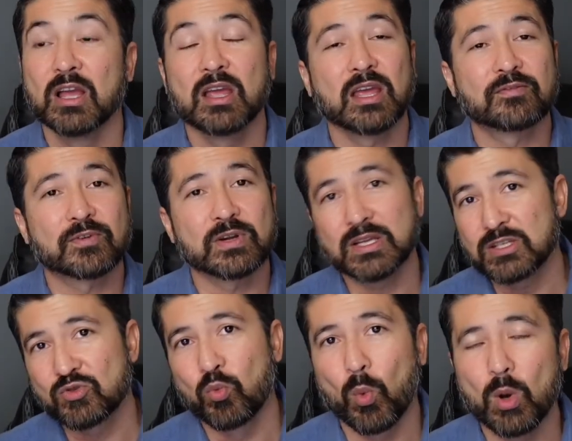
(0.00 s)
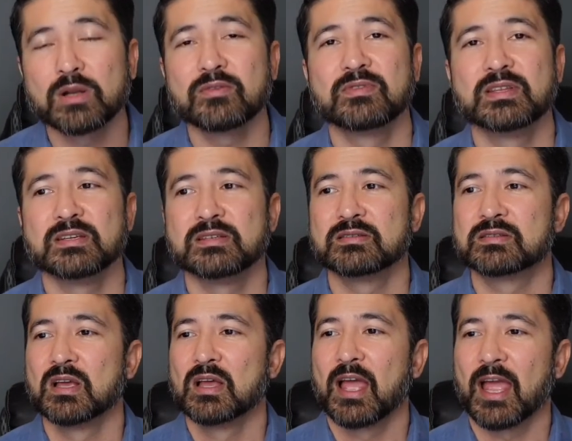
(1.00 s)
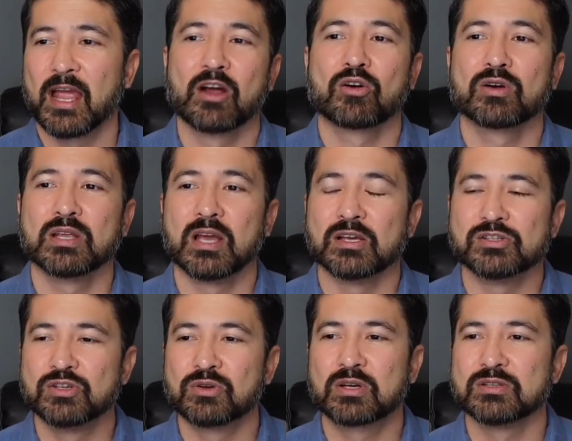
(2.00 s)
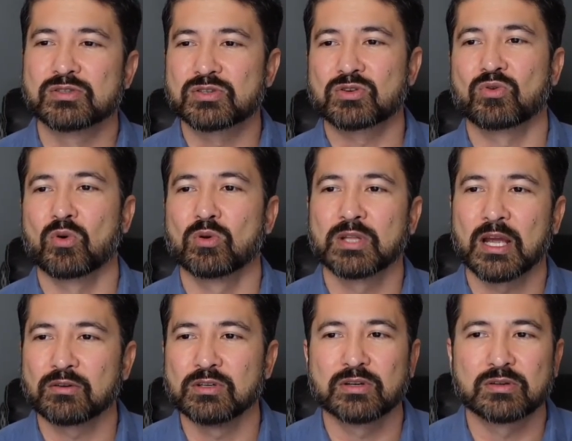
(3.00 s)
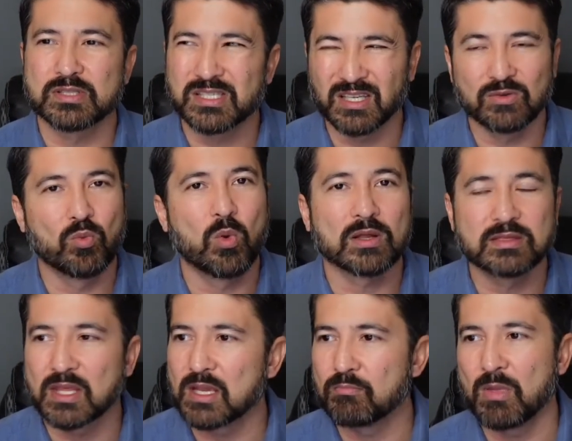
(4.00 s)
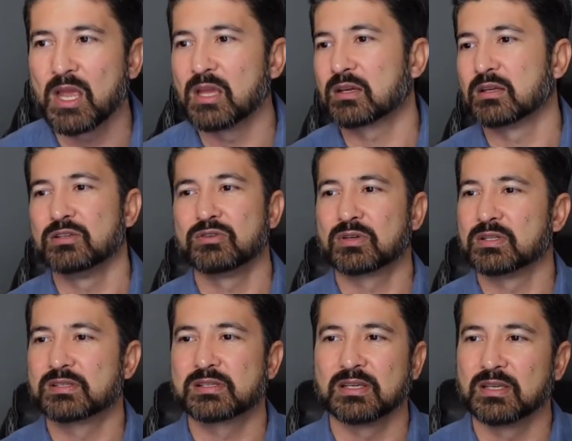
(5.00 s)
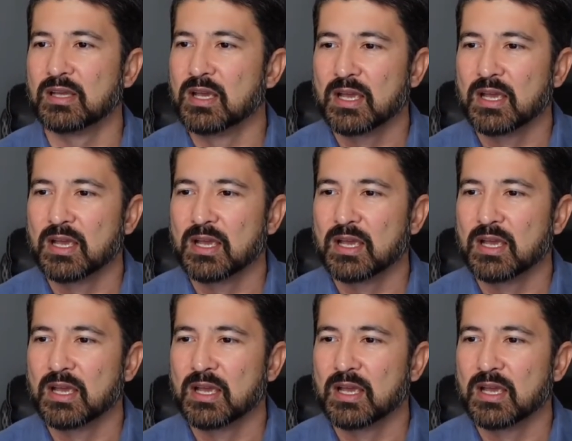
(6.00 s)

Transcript: And for each one of these areas, you can scroll down and you can see what they make, and you can see,